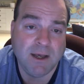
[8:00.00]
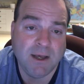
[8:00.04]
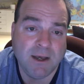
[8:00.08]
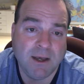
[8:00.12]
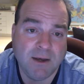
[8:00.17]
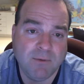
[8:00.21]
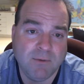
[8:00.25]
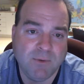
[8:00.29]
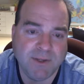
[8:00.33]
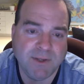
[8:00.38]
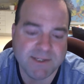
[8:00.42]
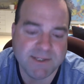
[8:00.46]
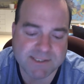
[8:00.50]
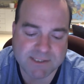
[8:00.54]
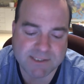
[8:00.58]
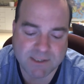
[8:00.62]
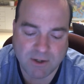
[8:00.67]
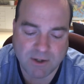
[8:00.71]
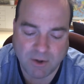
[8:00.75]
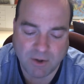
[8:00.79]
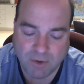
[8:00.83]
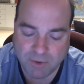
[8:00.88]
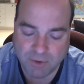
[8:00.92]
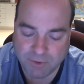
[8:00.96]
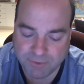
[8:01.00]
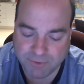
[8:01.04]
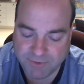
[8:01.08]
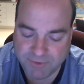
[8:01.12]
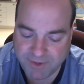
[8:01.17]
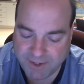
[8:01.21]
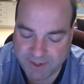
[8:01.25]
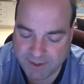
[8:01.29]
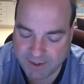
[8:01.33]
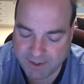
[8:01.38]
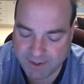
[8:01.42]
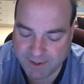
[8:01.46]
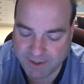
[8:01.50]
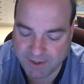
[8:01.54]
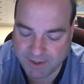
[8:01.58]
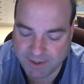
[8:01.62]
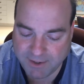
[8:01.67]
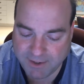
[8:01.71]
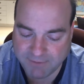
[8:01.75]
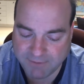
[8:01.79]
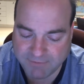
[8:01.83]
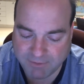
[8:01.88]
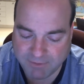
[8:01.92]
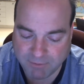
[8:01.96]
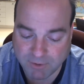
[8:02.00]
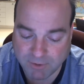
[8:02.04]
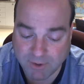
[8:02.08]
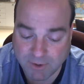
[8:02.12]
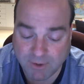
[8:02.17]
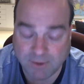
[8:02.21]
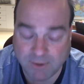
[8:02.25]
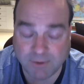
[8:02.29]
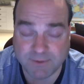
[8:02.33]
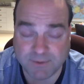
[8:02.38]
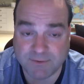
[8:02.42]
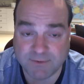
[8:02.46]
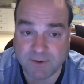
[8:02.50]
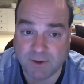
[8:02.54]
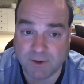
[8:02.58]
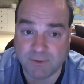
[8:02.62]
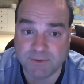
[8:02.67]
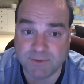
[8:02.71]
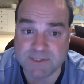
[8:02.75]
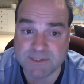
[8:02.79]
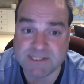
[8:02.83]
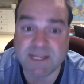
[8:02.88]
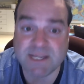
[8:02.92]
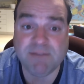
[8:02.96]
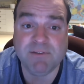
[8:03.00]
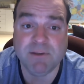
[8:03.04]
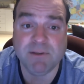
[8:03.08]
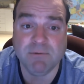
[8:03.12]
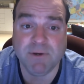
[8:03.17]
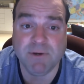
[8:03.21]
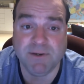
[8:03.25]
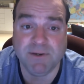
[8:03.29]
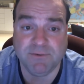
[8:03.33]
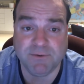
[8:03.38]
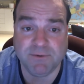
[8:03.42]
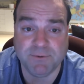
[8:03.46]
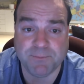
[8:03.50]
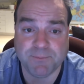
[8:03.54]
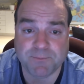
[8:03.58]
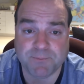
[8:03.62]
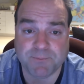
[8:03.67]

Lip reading: what is called, if I recall, it's called a safety razor.